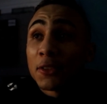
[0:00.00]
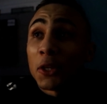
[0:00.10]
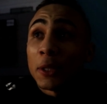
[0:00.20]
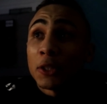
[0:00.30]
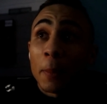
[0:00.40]

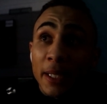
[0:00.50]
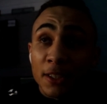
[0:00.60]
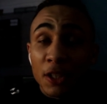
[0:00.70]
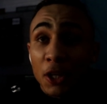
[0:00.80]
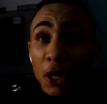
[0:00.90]
So he took me
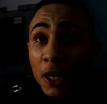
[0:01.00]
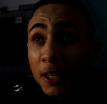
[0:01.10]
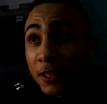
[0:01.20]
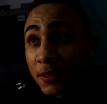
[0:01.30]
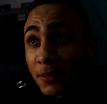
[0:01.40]
into the
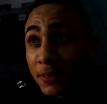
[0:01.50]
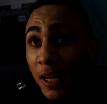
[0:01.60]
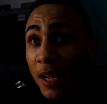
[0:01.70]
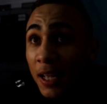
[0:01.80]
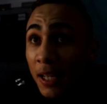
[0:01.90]
garden.
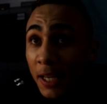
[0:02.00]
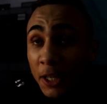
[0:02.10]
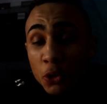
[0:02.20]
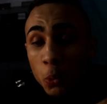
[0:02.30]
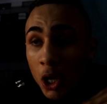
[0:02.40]

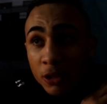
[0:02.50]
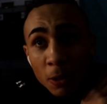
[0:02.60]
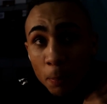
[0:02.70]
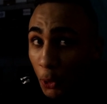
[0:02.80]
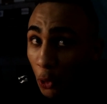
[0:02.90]
He just worked
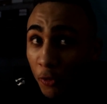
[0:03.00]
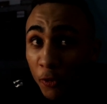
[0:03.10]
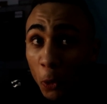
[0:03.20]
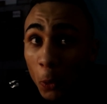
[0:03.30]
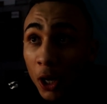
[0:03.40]
on pure
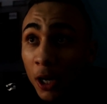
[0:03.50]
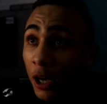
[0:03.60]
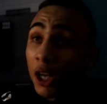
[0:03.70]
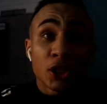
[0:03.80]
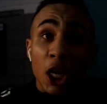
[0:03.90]
footwork.
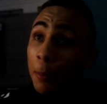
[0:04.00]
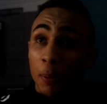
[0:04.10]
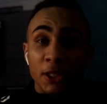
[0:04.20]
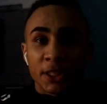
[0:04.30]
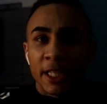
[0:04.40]
I
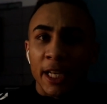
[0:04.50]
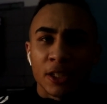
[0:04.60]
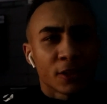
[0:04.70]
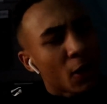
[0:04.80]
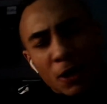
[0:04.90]
started punching. He
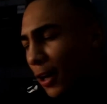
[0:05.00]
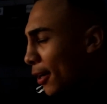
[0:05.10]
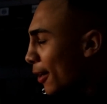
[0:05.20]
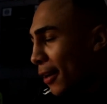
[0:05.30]
goes, no.